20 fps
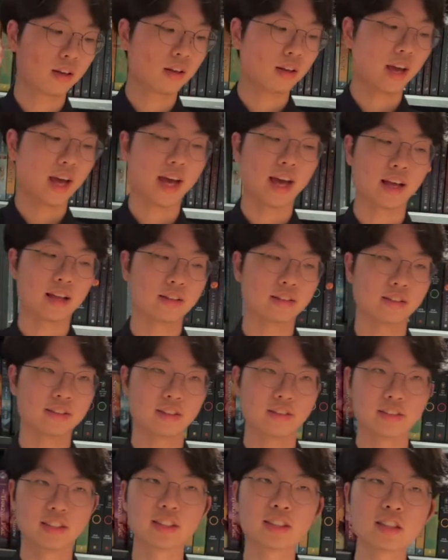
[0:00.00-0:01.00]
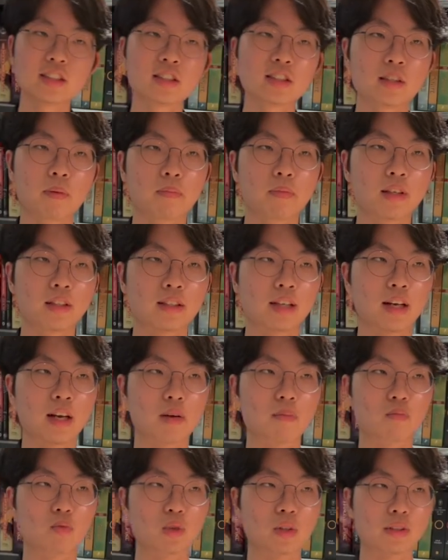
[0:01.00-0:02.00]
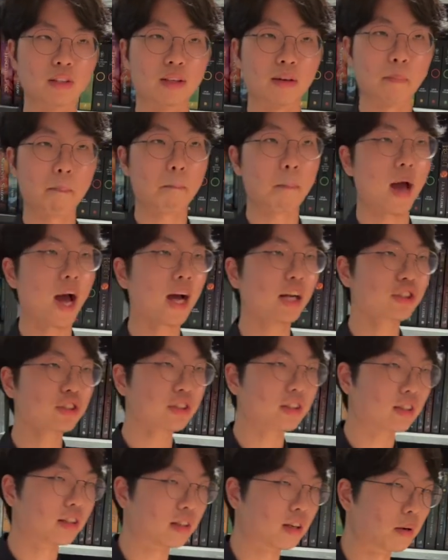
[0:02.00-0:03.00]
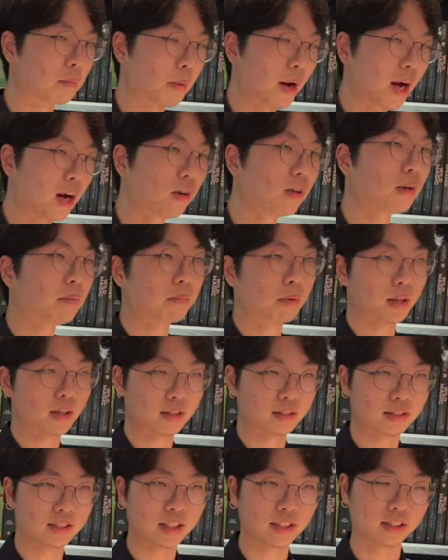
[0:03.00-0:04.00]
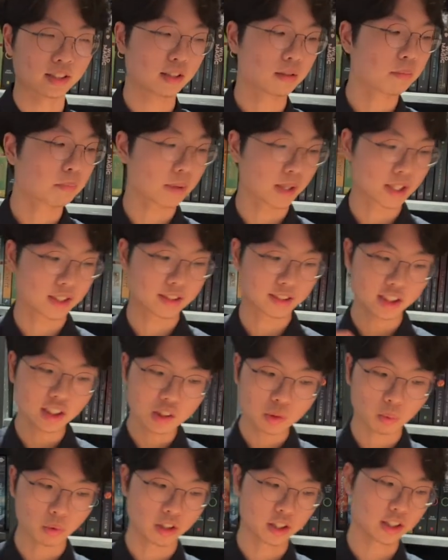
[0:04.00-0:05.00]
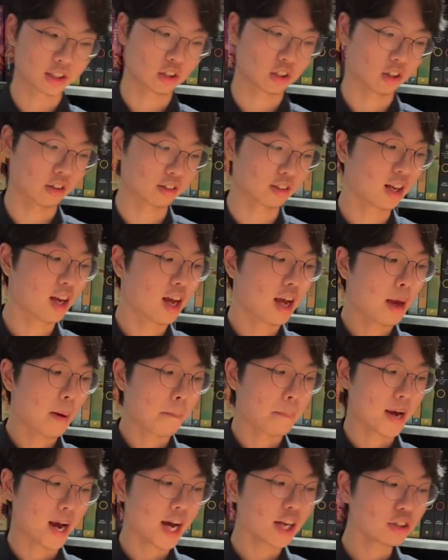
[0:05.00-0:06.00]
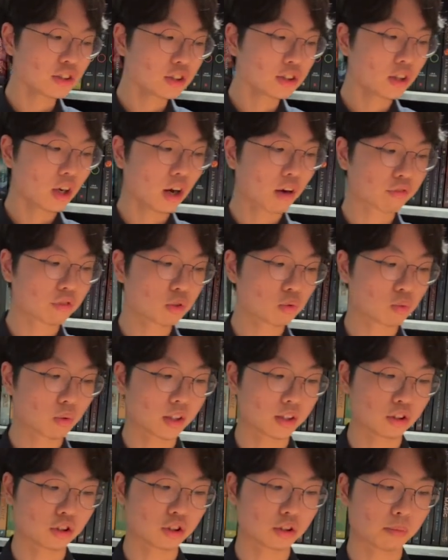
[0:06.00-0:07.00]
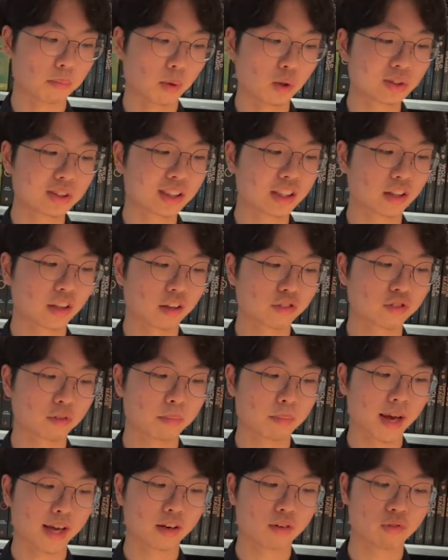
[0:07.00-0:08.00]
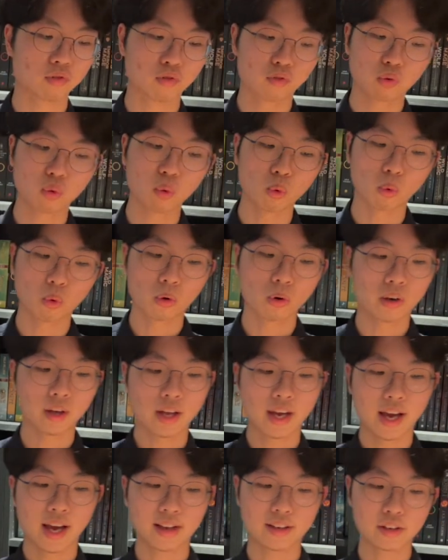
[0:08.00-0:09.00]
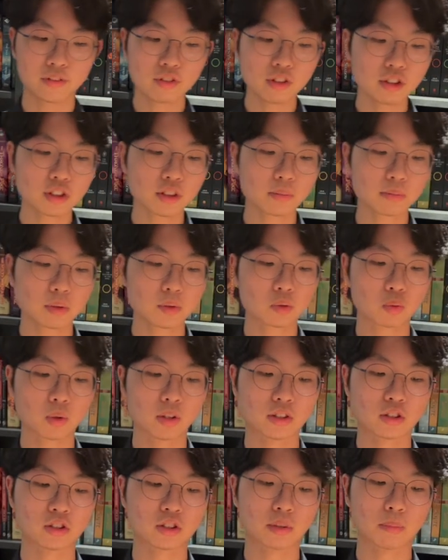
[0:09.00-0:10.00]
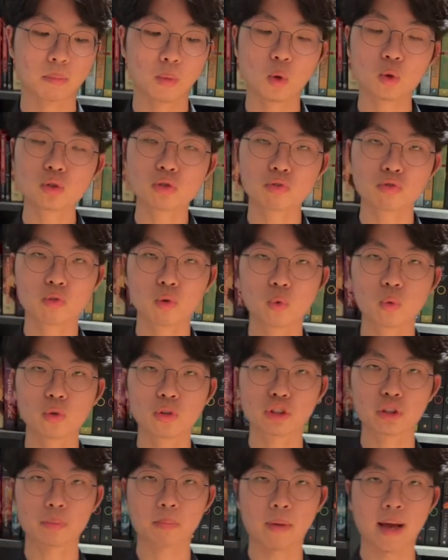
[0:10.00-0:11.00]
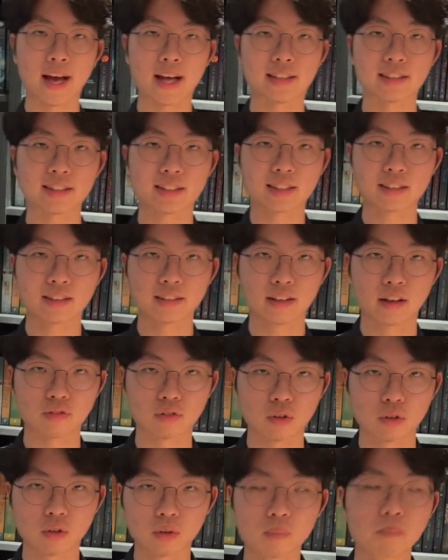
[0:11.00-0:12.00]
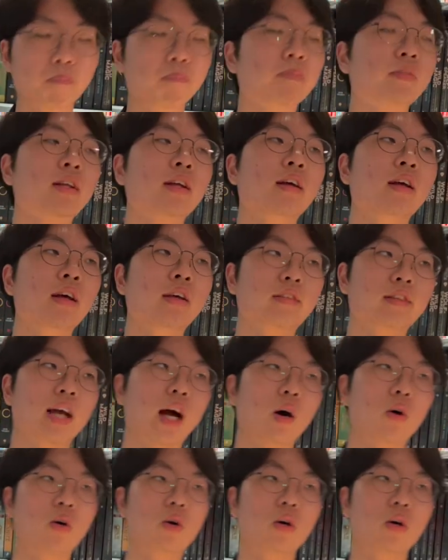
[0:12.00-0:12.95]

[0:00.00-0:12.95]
and this is something that I'm really passionate about, pun intended, because this one is called passion often renders the most clever man a fool, and even sometimes renders the most foolish man clever. Now,